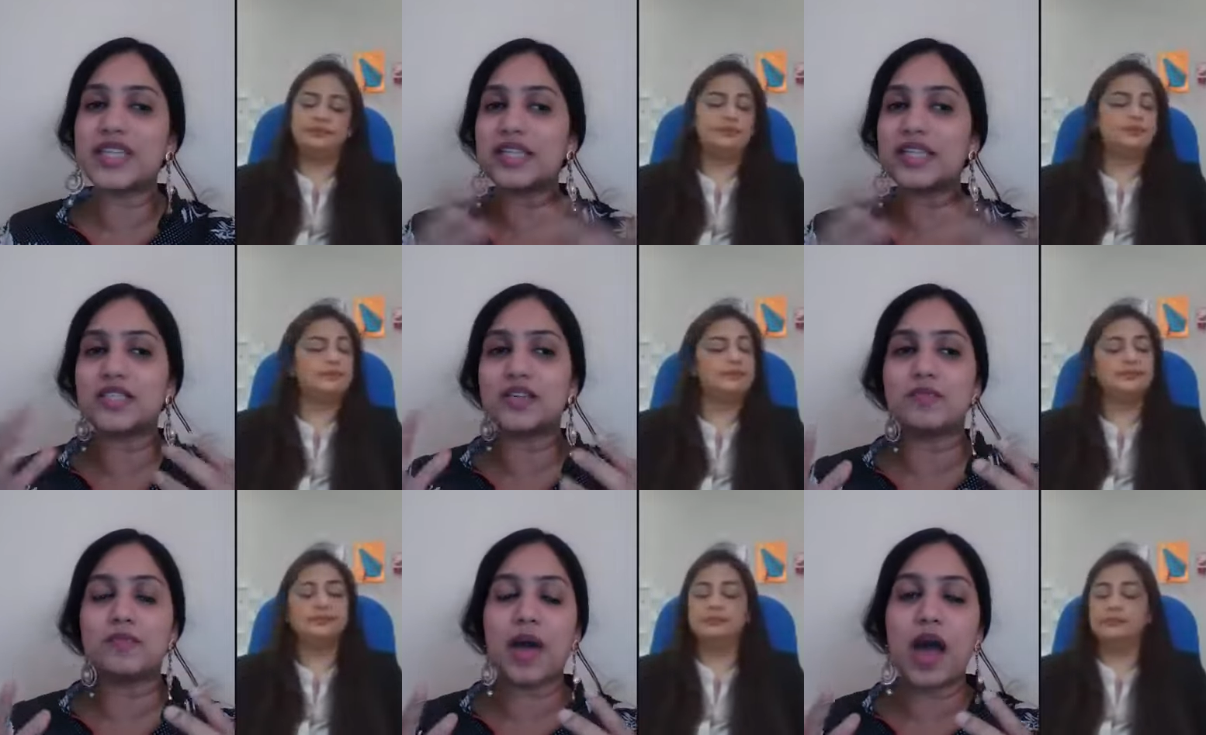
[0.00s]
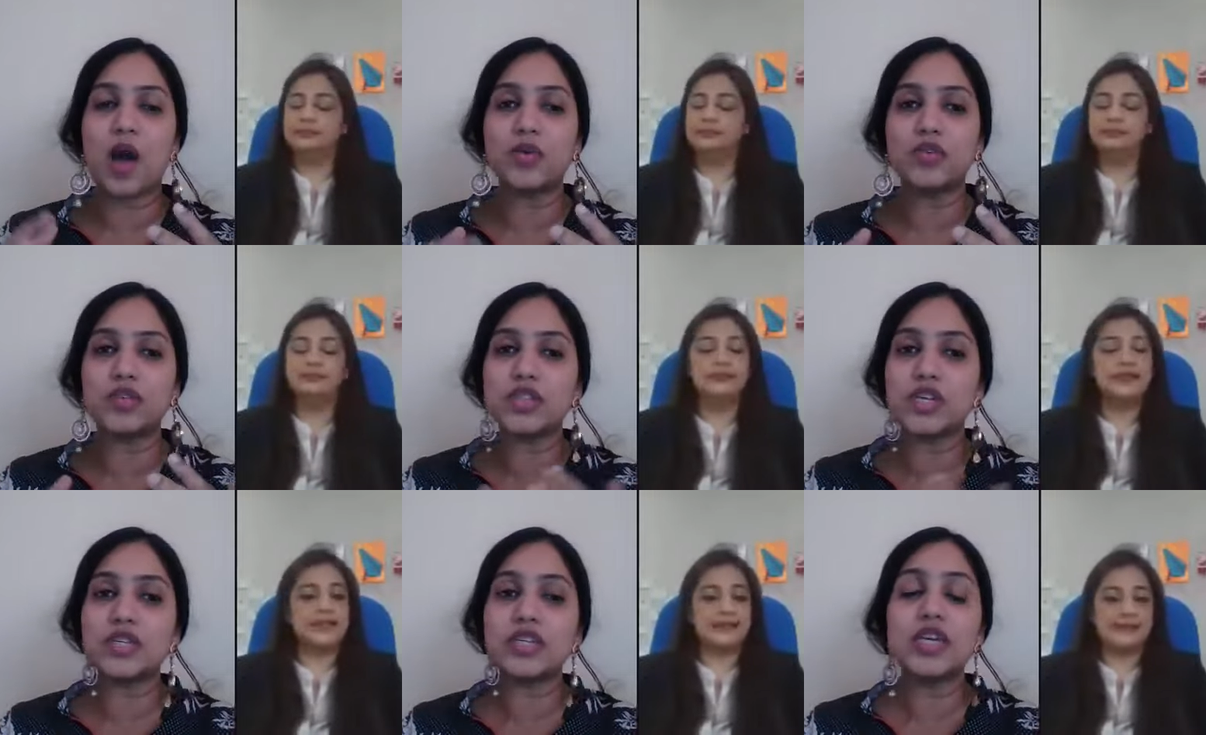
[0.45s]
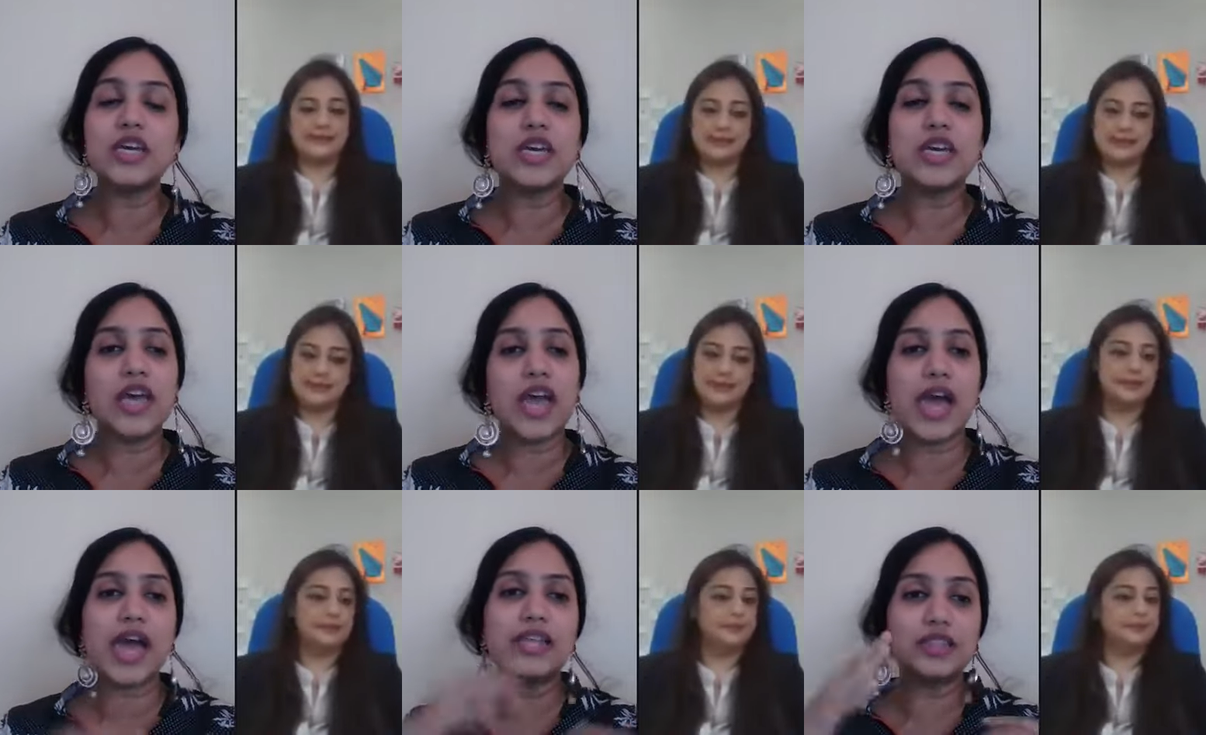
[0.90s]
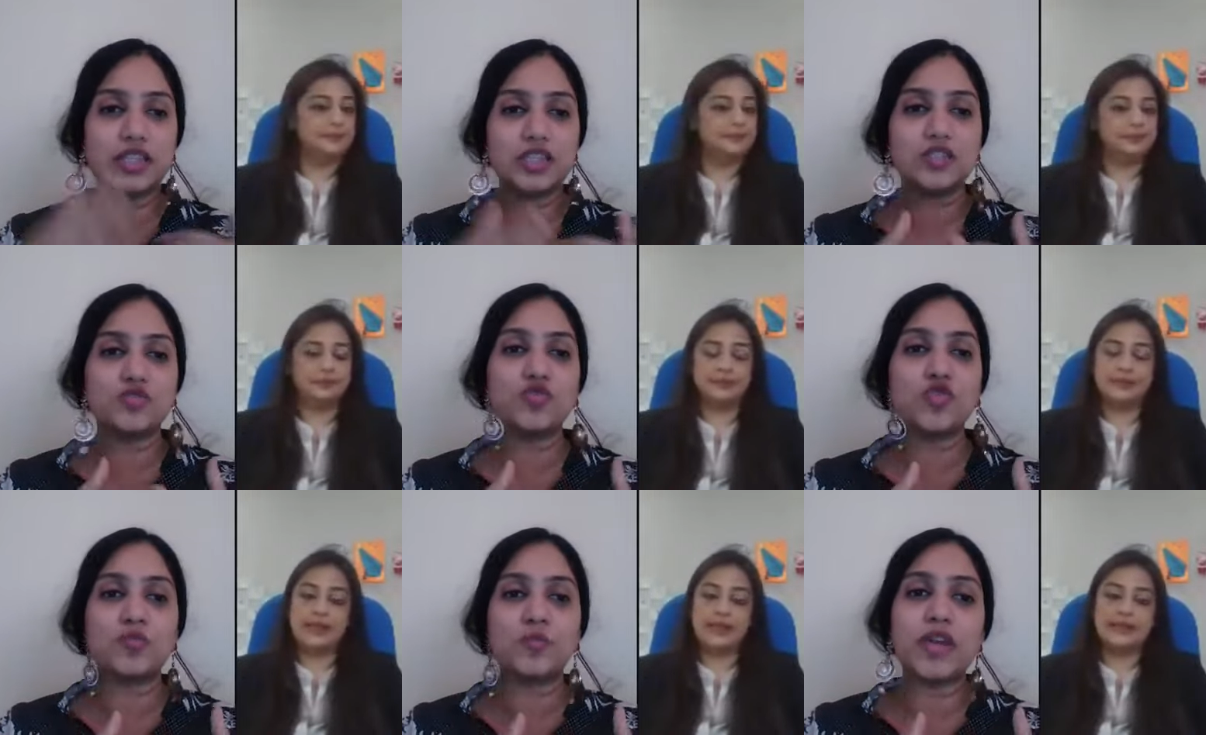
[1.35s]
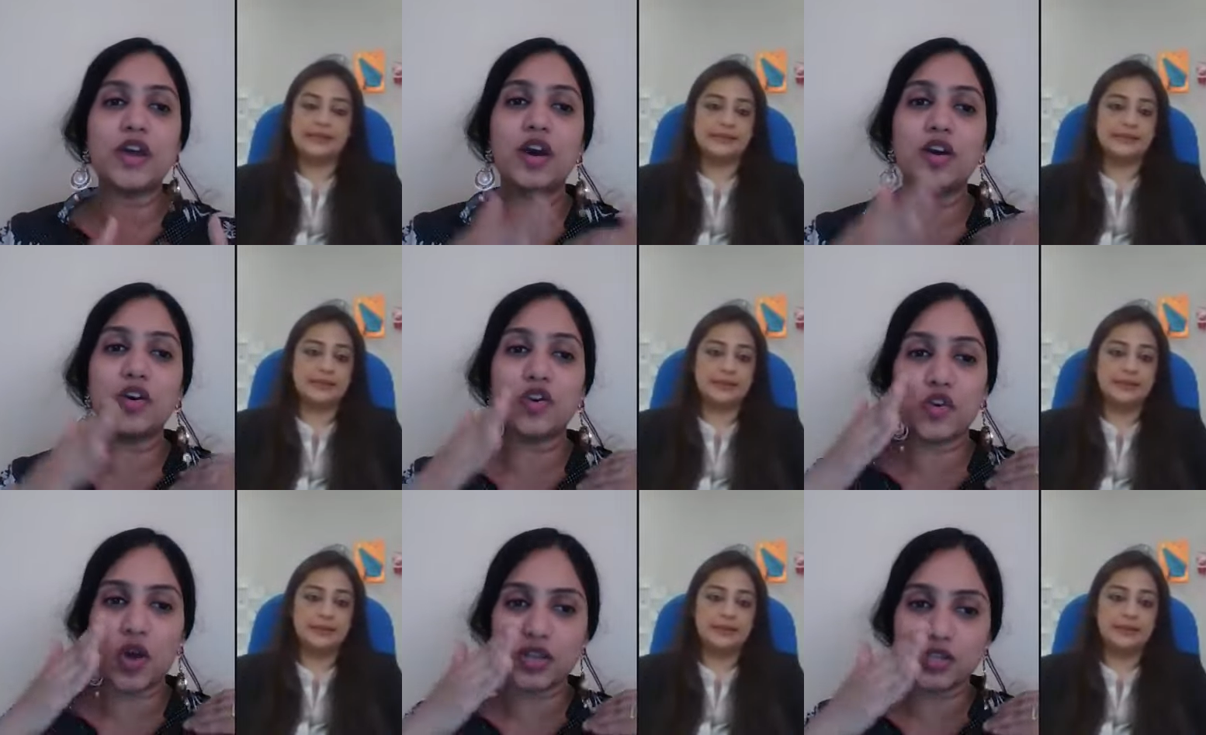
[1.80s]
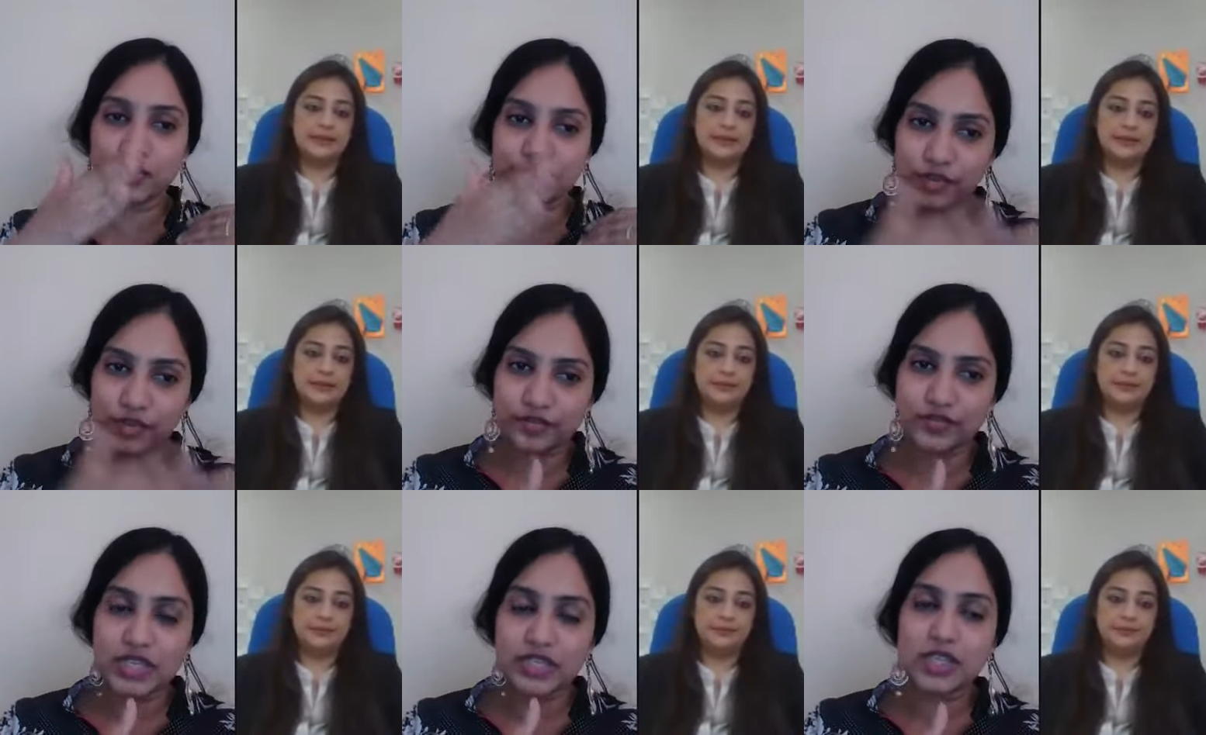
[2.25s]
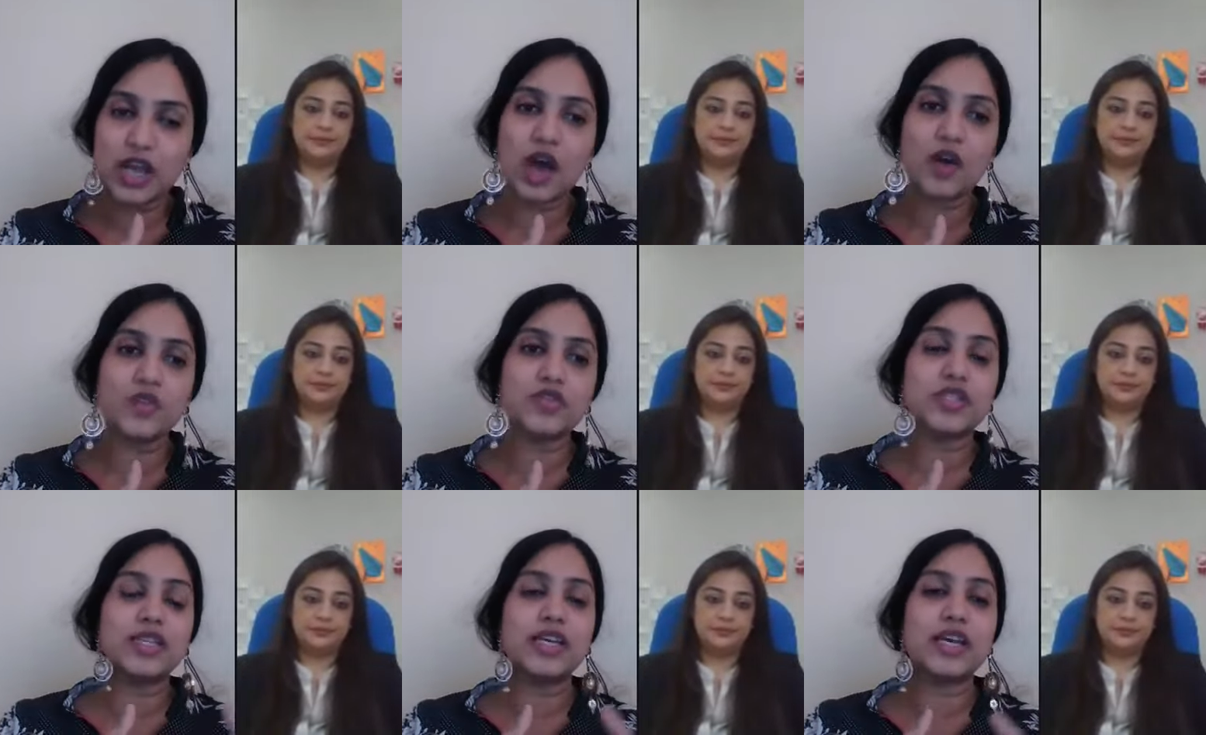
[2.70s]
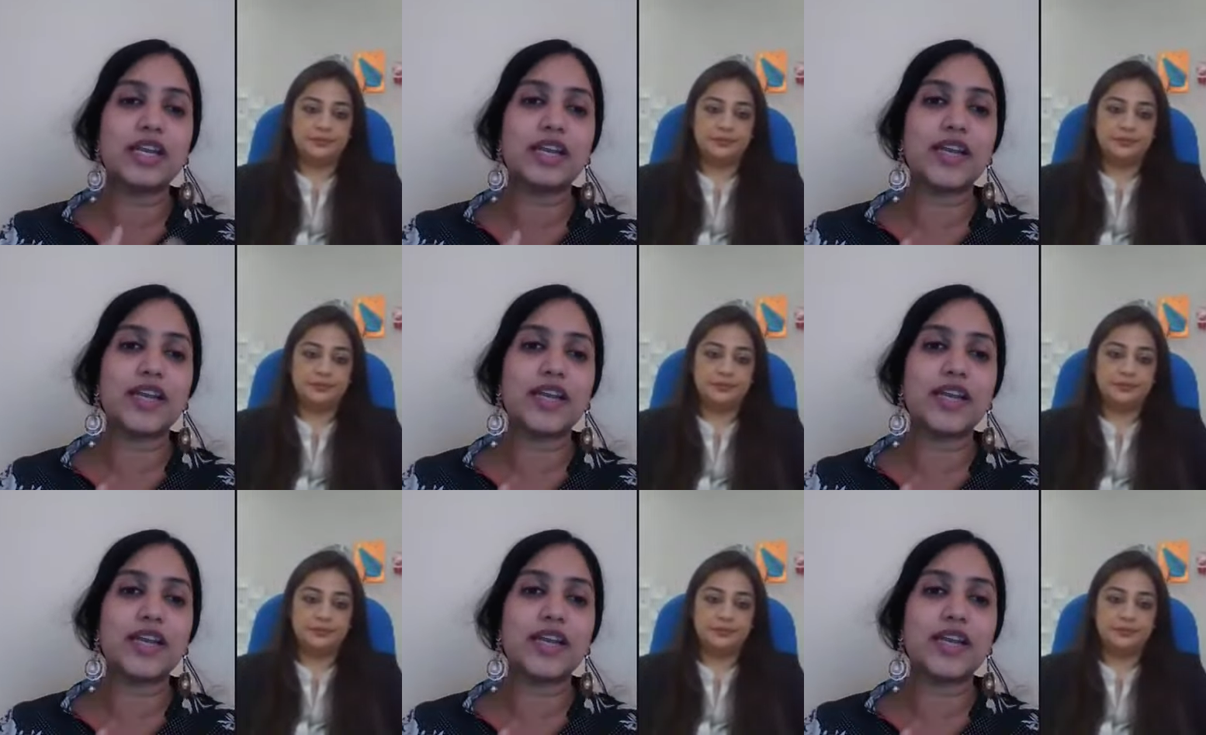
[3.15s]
Speaker 1: That's about it. And this would yes. be across fifty thousand